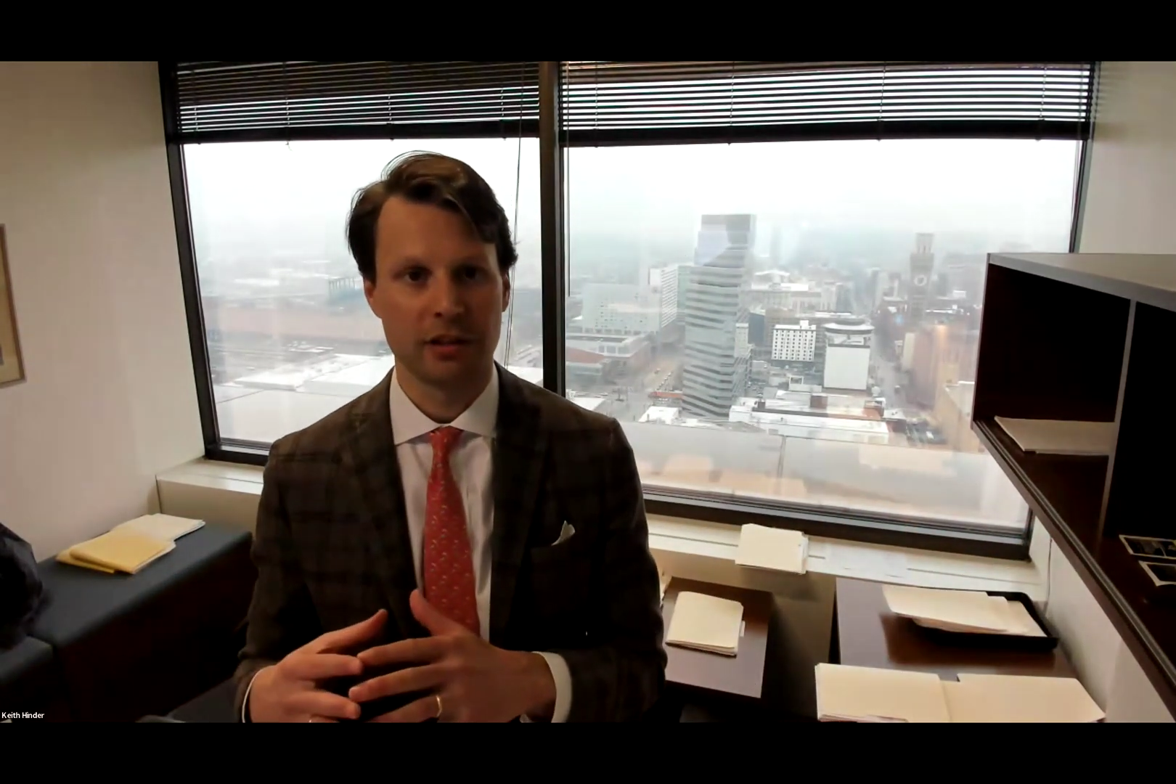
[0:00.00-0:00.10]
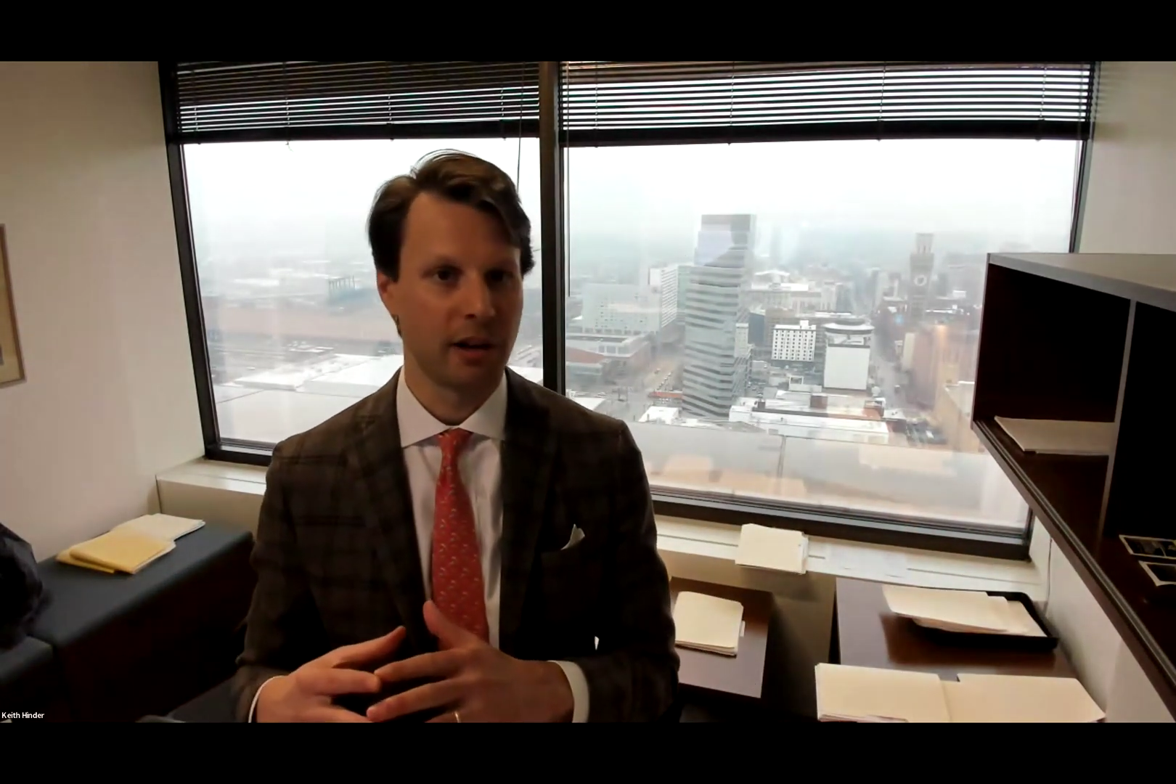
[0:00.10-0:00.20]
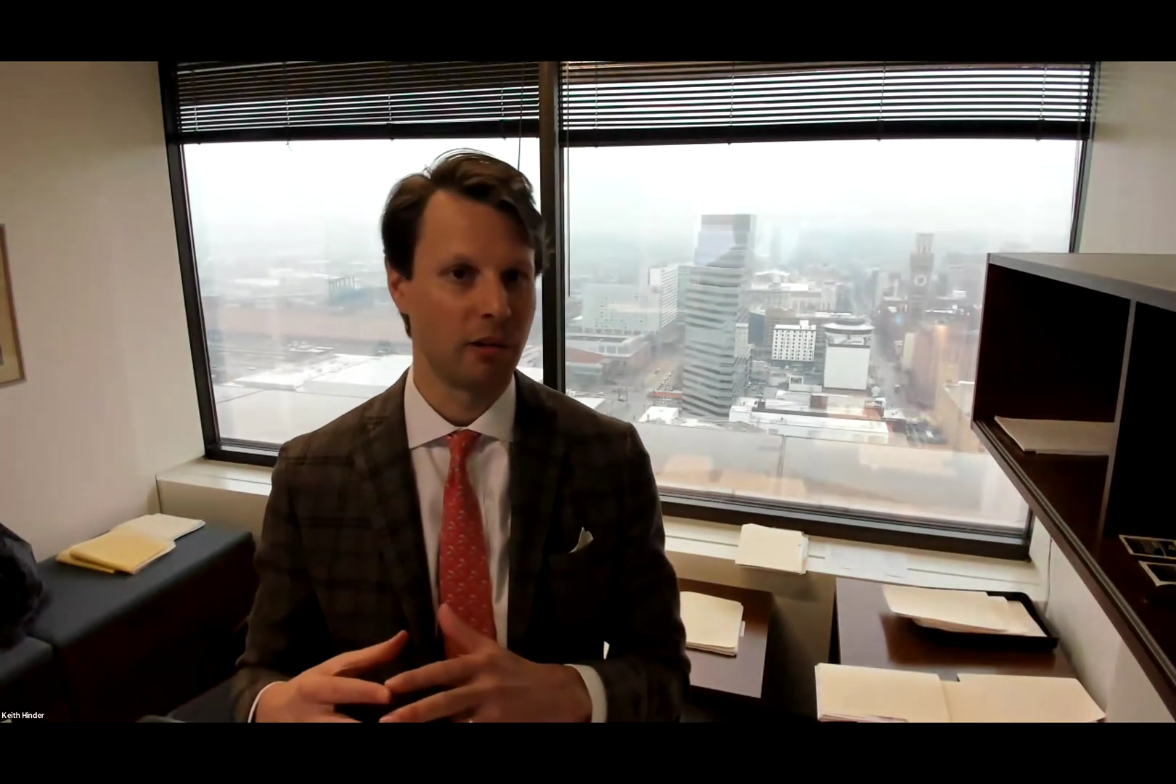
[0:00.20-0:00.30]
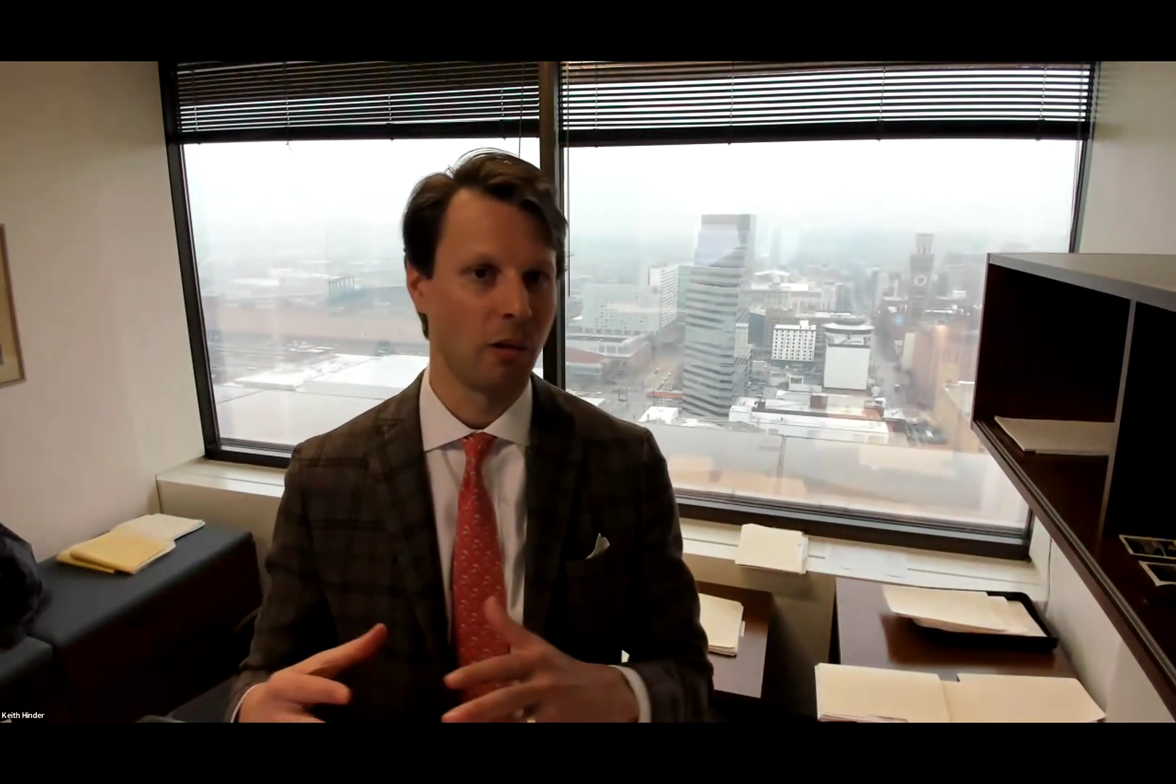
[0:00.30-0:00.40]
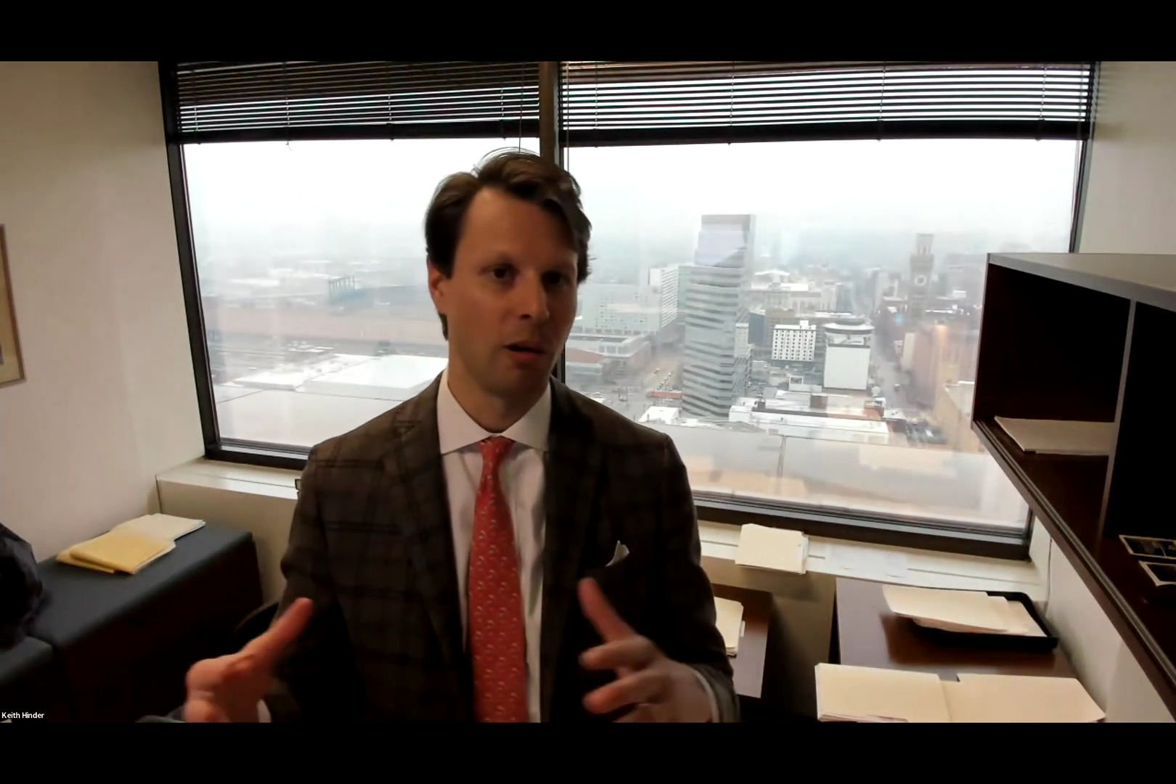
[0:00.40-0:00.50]

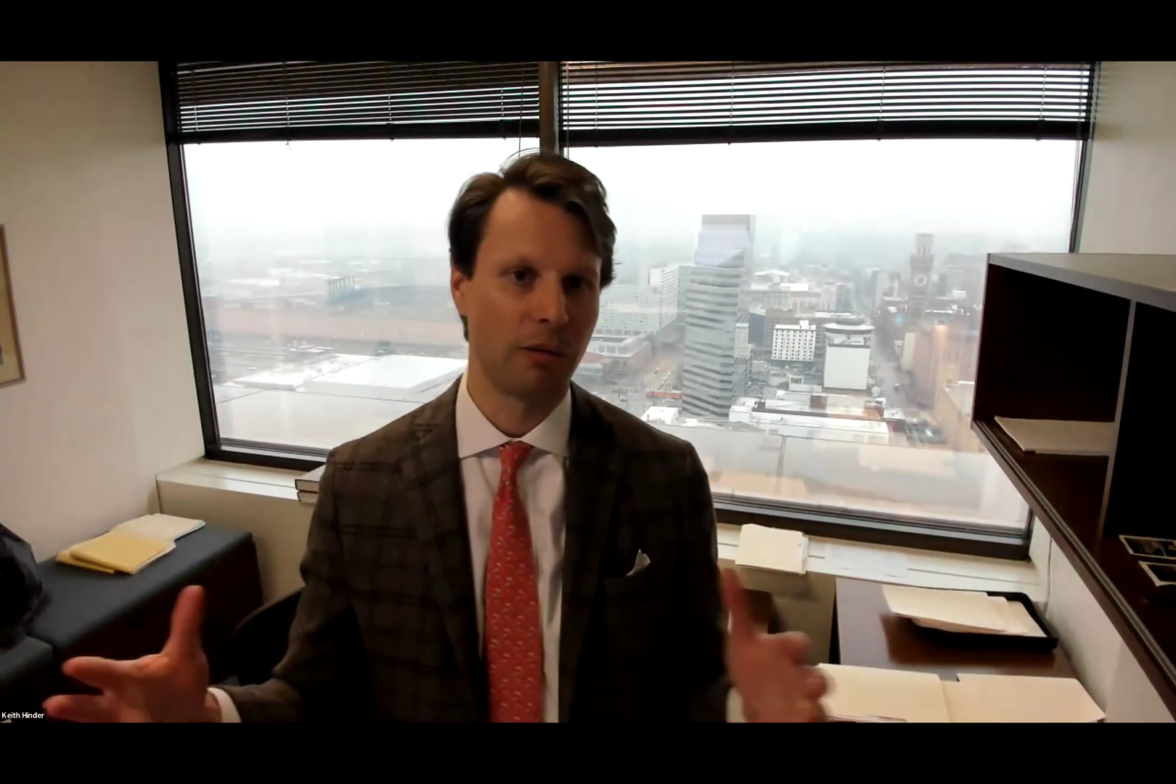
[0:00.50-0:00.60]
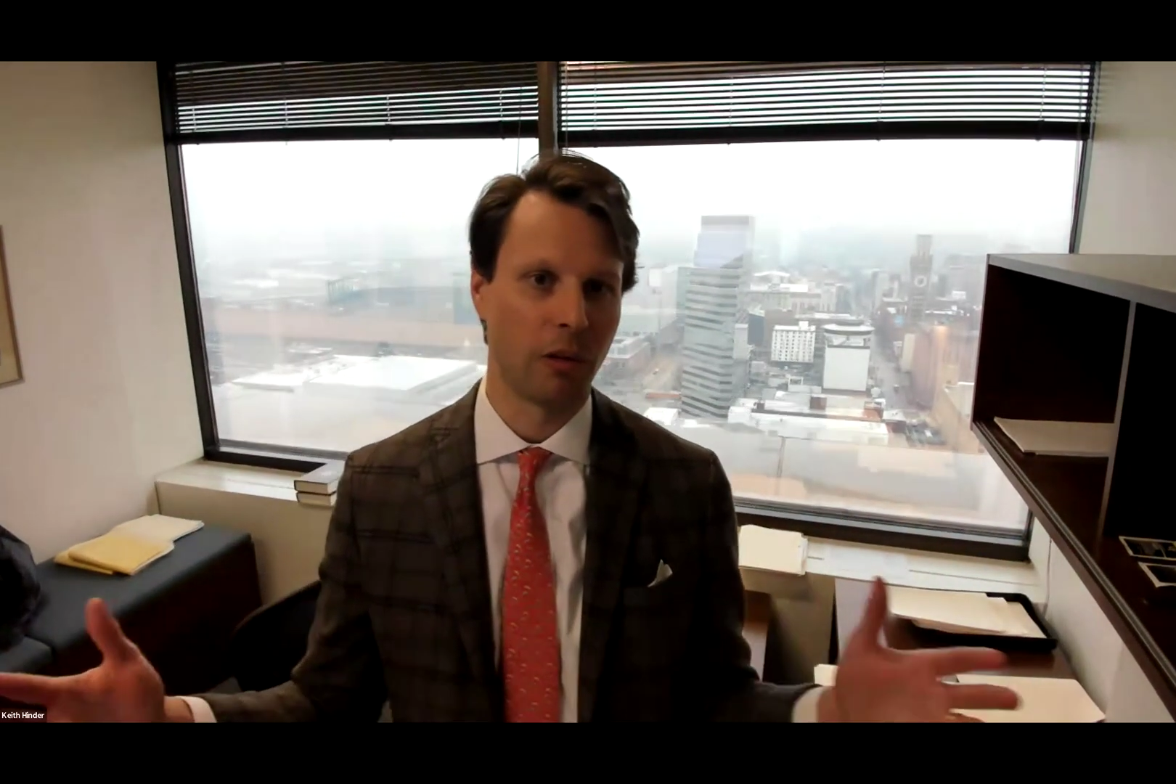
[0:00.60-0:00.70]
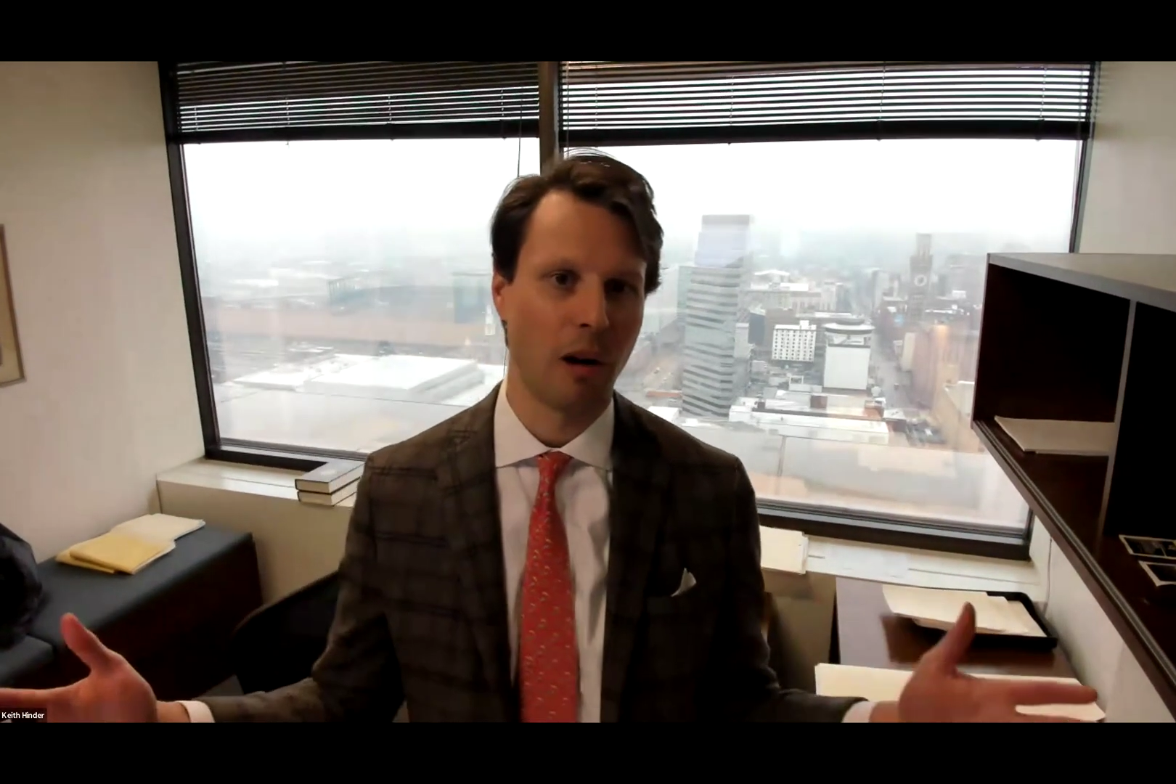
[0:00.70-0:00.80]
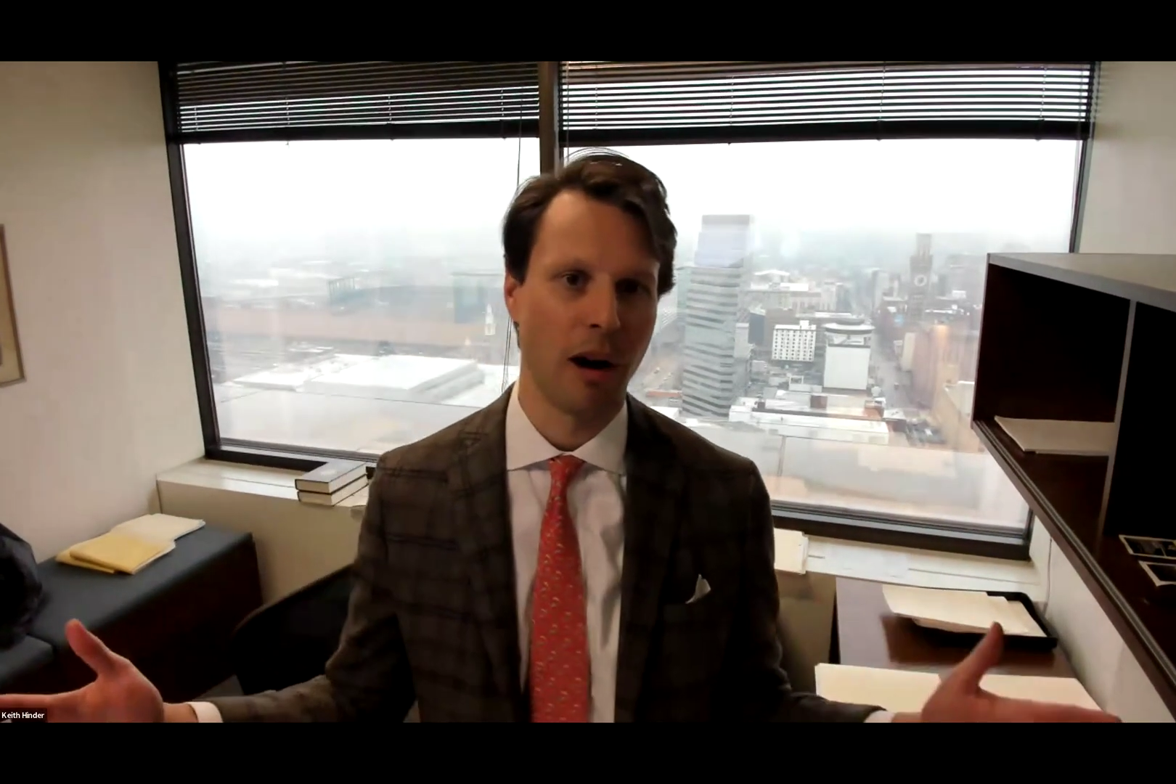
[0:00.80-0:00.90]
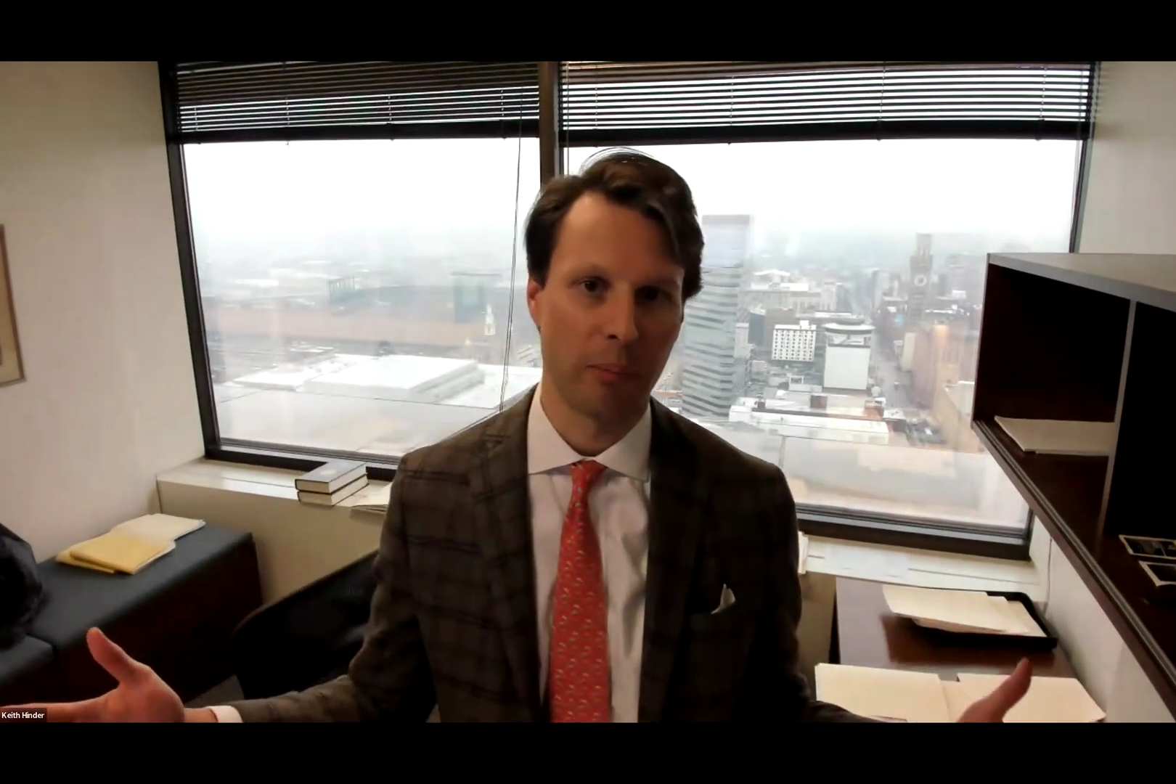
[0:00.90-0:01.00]
general overall